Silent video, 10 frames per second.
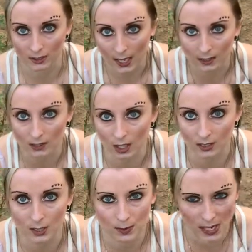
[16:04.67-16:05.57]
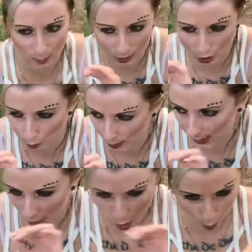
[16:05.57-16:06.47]
and start to be able to
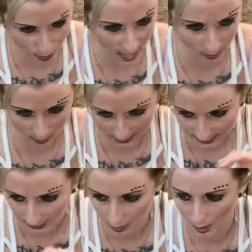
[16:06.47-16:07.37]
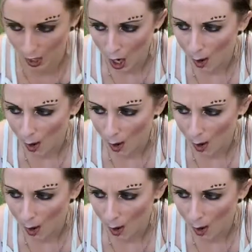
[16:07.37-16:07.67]
really hone down on seeing the